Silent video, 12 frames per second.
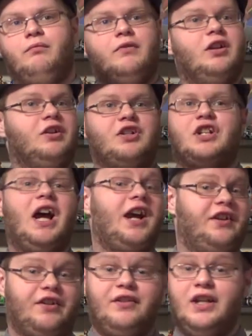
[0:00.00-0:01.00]
Ninja
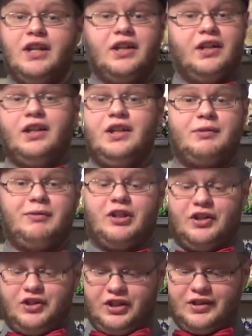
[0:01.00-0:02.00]
Gaiden, is
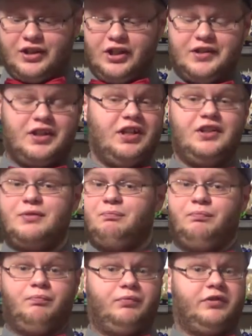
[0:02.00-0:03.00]
because he's
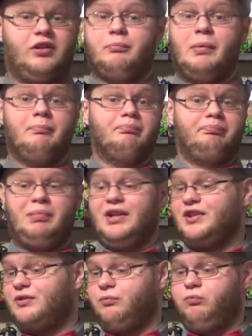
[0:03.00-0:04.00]
the
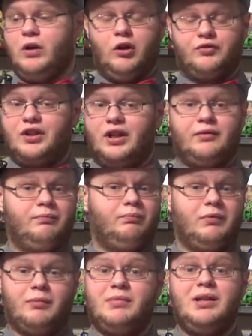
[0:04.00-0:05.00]
best
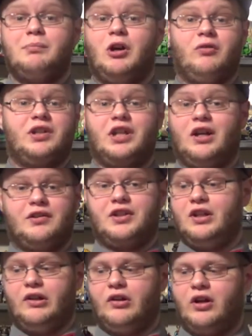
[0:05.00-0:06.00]
well-done Amiibo
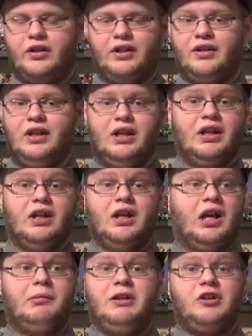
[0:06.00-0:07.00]
character on it.
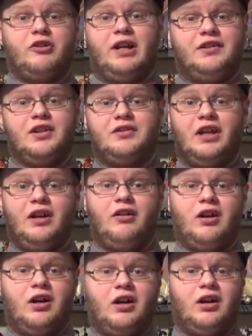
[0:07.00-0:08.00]
I mean, granted, there
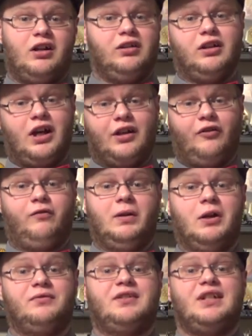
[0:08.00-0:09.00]
are a lot of
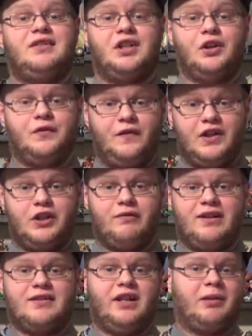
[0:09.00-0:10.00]
well-detailed
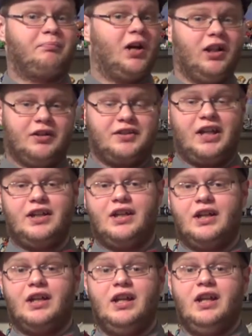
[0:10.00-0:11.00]
figurines like
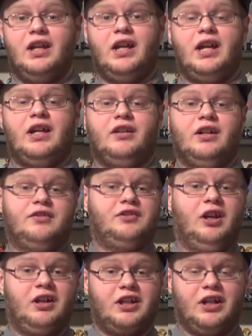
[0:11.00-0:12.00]
Palutena and
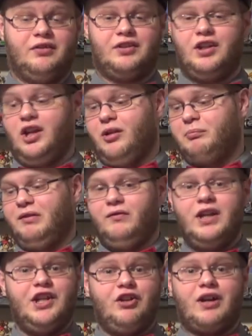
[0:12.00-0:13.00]
Duck Hunt, but
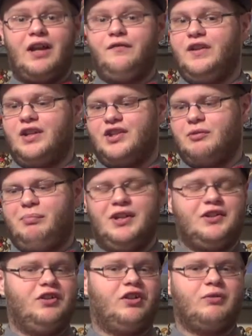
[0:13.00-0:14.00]
Wii U, I think, is the
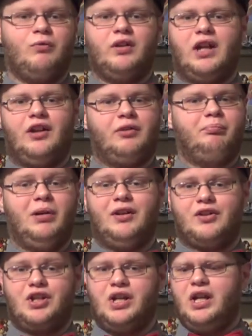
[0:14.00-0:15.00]
best looking one out of the
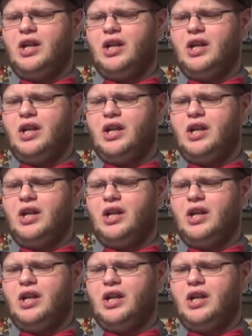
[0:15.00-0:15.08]
bunch.